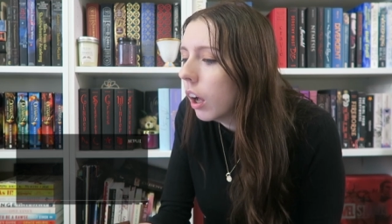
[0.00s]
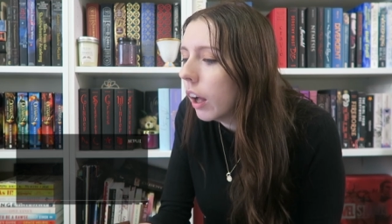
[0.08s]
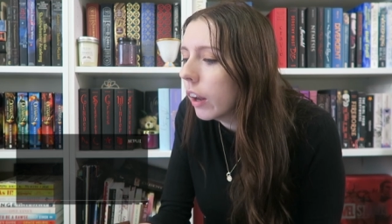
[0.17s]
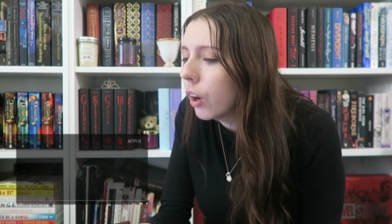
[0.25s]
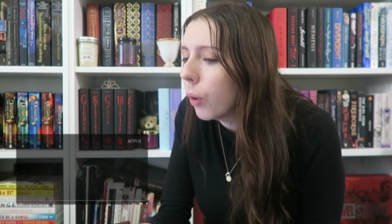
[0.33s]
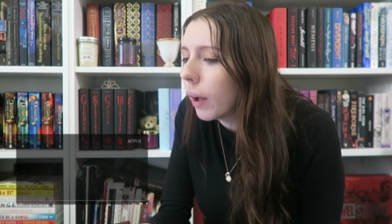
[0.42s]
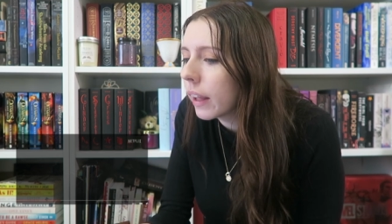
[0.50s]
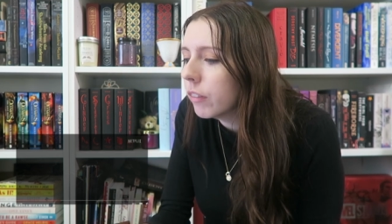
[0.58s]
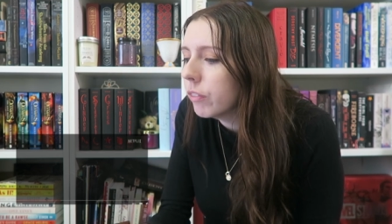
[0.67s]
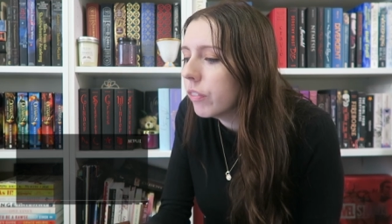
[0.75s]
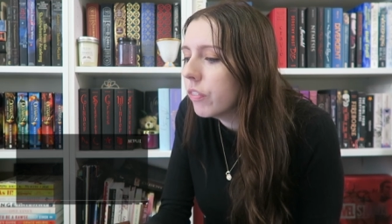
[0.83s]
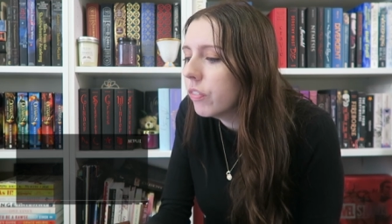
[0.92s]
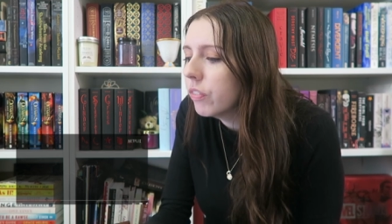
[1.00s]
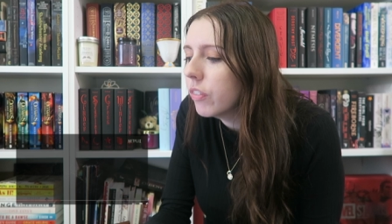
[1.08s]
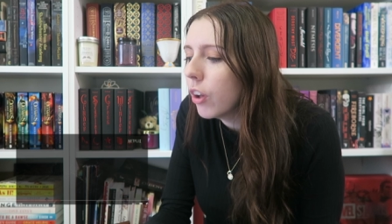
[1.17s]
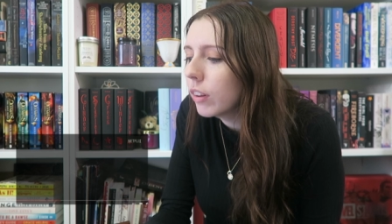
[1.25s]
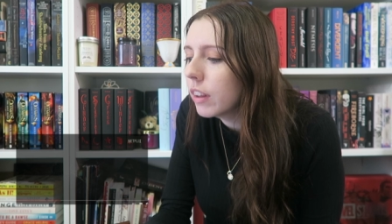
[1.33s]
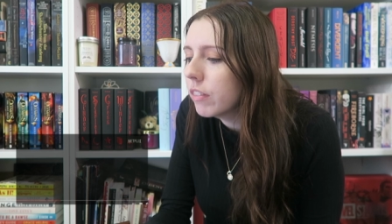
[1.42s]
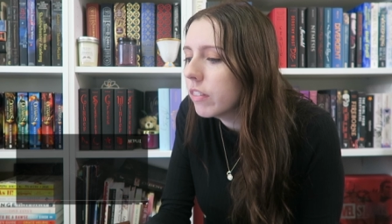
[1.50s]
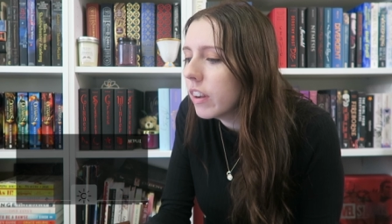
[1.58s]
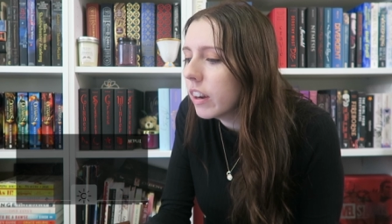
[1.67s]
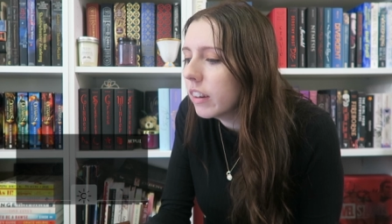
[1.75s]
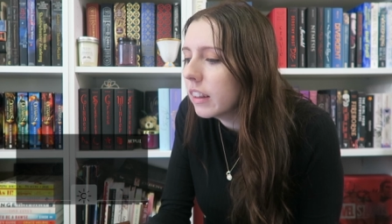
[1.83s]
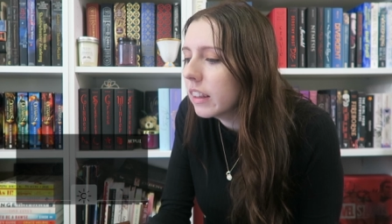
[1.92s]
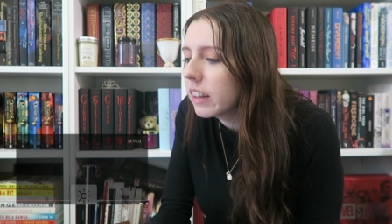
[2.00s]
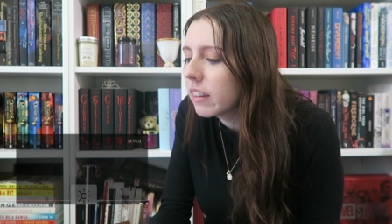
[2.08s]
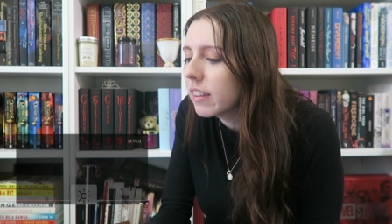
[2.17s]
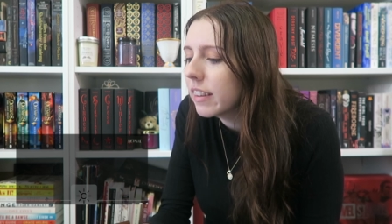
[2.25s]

I oh, don't know, I can only very little